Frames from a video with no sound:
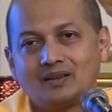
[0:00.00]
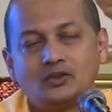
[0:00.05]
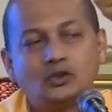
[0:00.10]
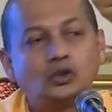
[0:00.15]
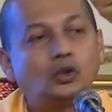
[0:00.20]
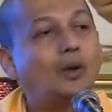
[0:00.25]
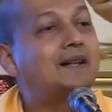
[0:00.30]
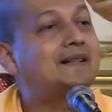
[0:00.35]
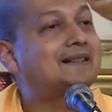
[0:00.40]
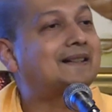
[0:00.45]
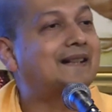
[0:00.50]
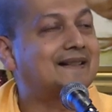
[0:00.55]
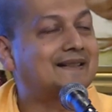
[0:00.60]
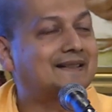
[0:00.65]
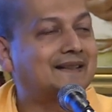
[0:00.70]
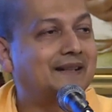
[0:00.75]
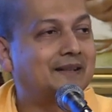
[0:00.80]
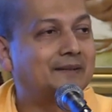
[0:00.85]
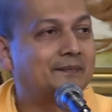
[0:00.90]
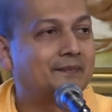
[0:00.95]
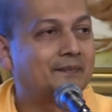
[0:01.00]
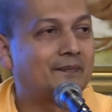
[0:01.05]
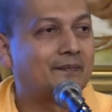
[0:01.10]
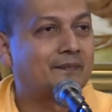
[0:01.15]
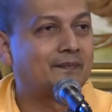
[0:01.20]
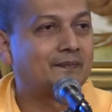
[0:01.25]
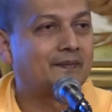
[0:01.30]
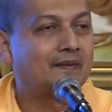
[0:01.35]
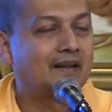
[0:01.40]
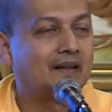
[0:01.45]
Choicelessly.
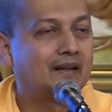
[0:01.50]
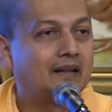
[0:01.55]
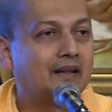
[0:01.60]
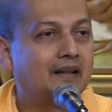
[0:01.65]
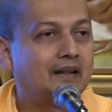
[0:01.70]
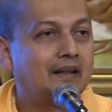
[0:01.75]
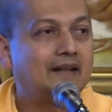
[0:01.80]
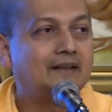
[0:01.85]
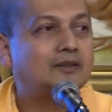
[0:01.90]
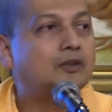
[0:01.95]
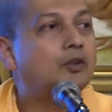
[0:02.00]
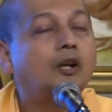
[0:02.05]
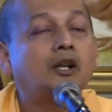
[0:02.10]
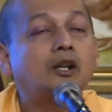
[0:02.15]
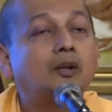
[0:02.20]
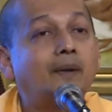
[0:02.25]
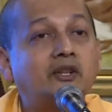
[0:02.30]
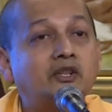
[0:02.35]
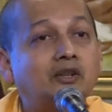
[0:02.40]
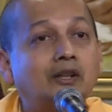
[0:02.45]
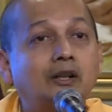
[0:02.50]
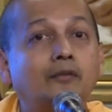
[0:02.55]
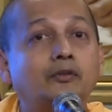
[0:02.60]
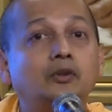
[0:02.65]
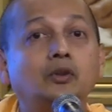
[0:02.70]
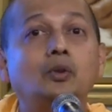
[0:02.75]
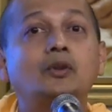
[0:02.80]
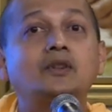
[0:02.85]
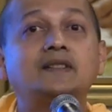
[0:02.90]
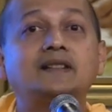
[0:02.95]
It's not a question of,
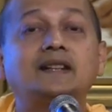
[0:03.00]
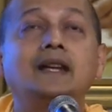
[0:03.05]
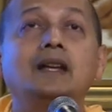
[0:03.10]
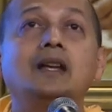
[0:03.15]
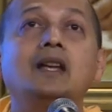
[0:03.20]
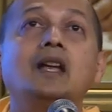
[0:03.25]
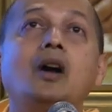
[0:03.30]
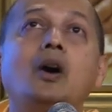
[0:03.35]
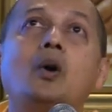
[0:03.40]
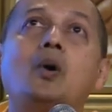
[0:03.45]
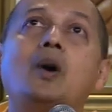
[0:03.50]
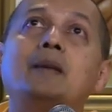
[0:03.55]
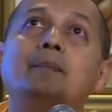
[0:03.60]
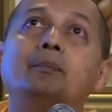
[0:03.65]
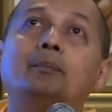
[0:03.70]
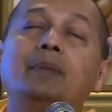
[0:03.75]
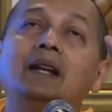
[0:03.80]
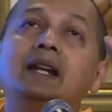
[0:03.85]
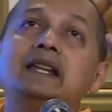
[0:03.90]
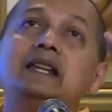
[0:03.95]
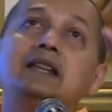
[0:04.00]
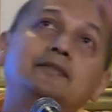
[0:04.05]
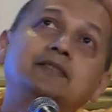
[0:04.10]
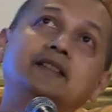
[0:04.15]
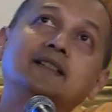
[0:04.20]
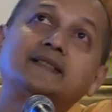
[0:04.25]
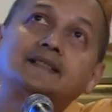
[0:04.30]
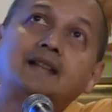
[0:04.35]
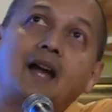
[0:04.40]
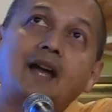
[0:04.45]
you don't say, oh, I believe
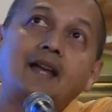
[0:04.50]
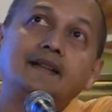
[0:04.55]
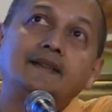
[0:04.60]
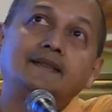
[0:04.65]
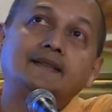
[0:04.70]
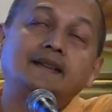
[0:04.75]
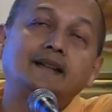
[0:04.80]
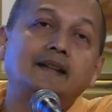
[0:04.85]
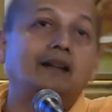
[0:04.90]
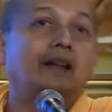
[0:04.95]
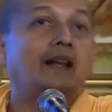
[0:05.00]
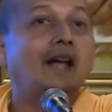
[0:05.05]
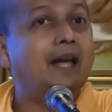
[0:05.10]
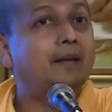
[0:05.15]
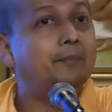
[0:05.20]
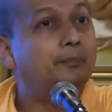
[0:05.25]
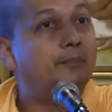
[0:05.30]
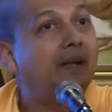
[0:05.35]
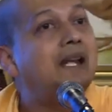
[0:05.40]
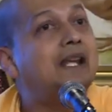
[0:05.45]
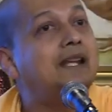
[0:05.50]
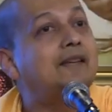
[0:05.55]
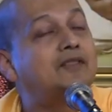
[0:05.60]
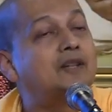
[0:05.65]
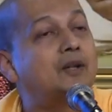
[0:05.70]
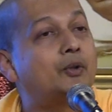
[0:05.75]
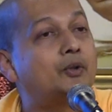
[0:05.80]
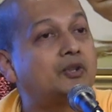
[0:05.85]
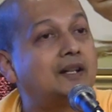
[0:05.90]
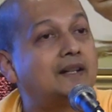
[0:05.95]
the sky is there. I believe
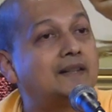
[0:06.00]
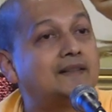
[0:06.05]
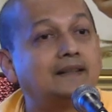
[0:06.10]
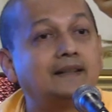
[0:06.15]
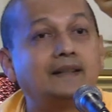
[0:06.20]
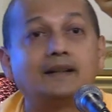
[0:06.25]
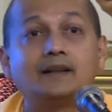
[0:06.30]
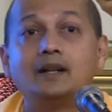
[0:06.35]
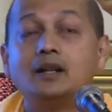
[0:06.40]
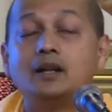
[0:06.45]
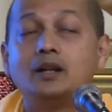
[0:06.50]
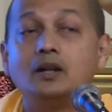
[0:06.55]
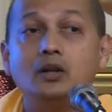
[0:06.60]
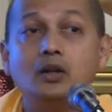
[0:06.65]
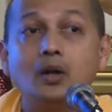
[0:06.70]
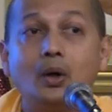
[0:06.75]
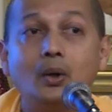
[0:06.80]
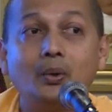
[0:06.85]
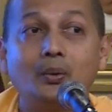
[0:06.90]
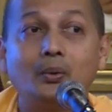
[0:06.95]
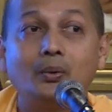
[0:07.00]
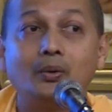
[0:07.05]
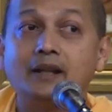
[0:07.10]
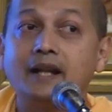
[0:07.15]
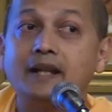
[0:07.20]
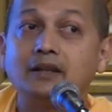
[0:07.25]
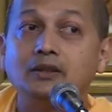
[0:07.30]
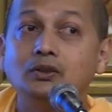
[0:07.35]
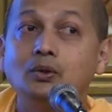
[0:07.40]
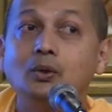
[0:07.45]
the ocean is there. No,
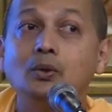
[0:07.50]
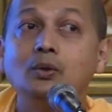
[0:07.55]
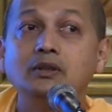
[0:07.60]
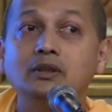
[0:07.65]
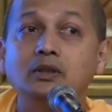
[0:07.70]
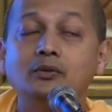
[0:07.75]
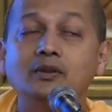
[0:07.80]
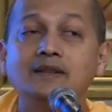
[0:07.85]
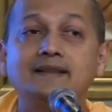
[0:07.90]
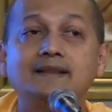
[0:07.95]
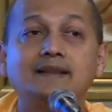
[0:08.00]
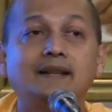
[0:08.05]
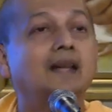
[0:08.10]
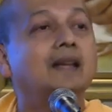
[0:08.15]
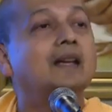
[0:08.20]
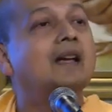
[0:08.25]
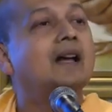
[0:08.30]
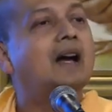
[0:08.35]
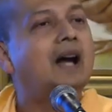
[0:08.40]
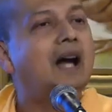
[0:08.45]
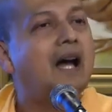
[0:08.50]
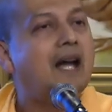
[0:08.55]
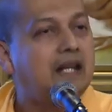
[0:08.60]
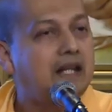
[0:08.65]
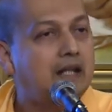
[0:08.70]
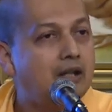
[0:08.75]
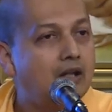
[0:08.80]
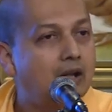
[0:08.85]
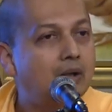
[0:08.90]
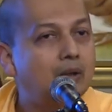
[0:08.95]
like Jung, you will say, I
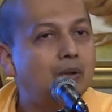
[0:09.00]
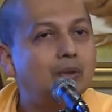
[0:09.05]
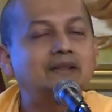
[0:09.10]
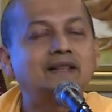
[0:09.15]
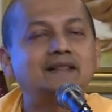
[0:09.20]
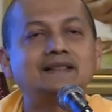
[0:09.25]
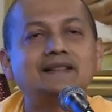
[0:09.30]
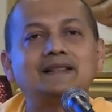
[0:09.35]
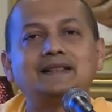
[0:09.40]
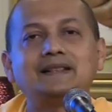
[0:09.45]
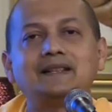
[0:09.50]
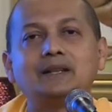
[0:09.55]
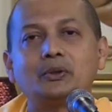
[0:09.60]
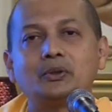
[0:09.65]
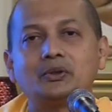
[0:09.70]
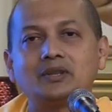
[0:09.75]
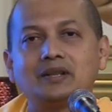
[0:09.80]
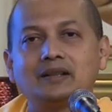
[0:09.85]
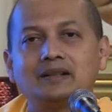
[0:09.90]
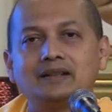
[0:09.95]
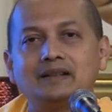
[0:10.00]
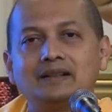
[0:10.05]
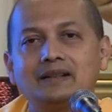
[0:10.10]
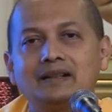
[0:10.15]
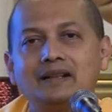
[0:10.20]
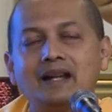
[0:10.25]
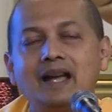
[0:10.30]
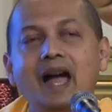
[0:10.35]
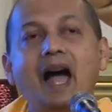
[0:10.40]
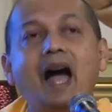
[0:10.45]
know this is the ocean.
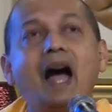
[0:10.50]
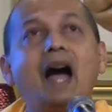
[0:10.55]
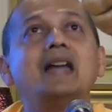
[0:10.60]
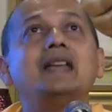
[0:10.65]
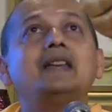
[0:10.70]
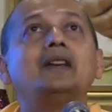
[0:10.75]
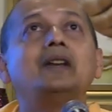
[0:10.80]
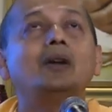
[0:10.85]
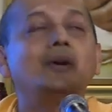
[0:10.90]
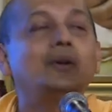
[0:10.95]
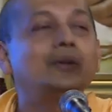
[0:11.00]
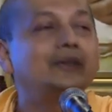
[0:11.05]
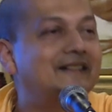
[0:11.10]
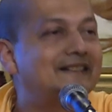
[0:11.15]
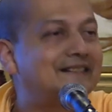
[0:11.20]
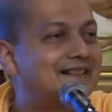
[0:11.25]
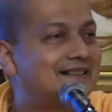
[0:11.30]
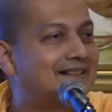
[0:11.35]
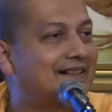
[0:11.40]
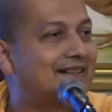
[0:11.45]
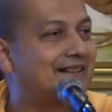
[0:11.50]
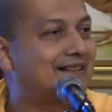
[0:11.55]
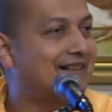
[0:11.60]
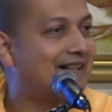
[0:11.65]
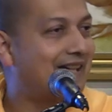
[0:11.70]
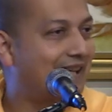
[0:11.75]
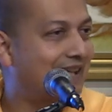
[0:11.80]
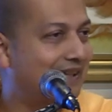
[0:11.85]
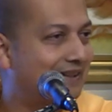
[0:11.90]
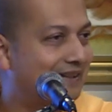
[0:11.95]
I know this is the
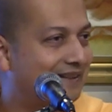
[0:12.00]
sky.